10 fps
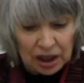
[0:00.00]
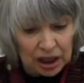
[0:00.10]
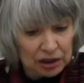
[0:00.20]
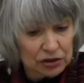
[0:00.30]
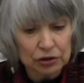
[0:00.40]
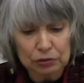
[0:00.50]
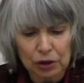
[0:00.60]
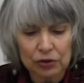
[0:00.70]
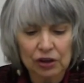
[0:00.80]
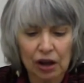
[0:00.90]
into
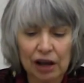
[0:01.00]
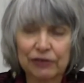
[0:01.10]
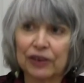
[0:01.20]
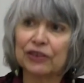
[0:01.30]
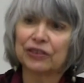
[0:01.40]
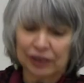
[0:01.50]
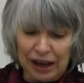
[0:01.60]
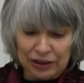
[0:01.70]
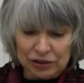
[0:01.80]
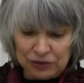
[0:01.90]
local office,
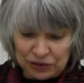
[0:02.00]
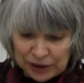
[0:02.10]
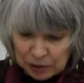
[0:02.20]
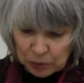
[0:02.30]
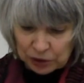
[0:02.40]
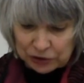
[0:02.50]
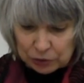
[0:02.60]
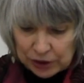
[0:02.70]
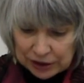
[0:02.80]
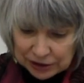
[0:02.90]
activist networks,
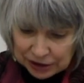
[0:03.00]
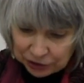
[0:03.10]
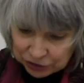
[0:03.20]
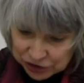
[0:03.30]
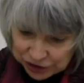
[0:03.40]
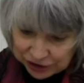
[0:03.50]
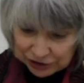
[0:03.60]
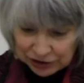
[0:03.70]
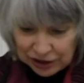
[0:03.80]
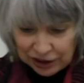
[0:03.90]
green energy